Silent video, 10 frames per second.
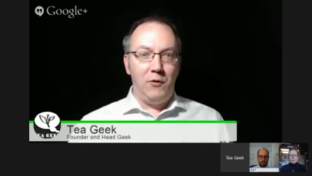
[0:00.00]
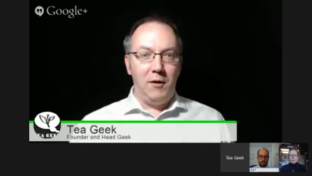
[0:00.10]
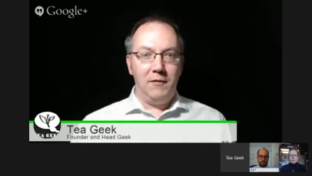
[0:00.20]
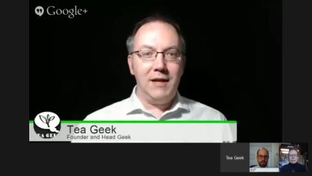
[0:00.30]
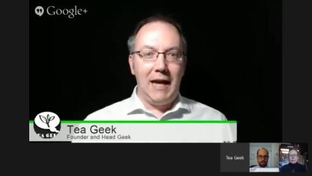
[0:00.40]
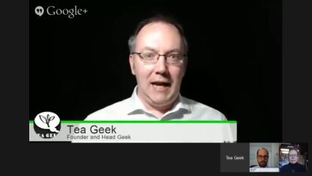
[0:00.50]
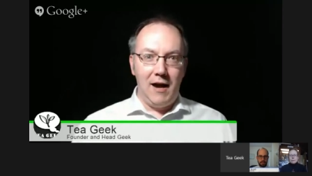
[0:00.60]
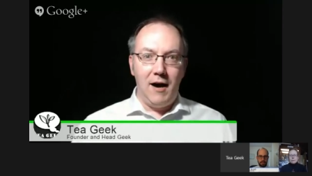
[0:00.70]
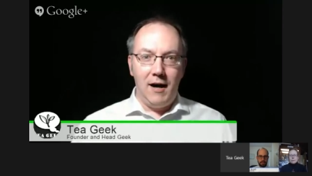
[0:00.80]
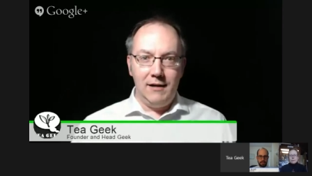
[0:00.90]
for
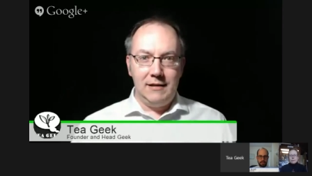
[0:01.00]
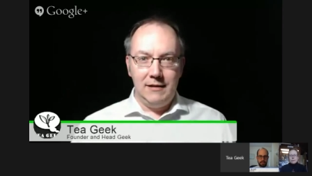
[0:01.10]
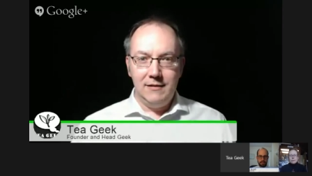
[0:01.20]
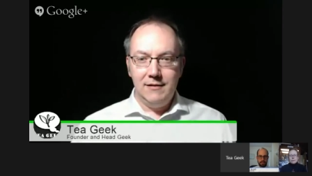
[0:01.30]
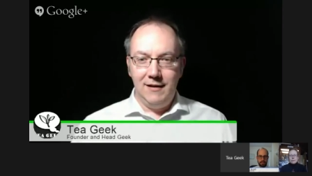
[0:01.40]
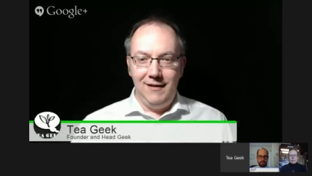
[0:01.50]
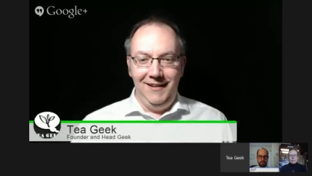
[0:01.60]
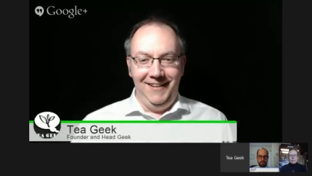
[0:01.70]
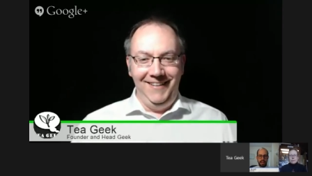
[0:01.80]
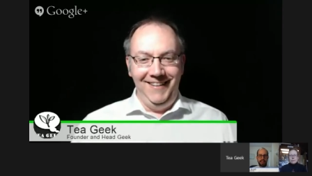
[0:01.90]
getting hot.
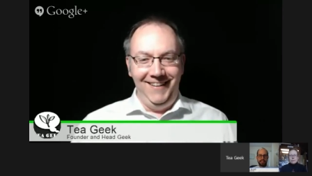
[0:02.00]
Yeah.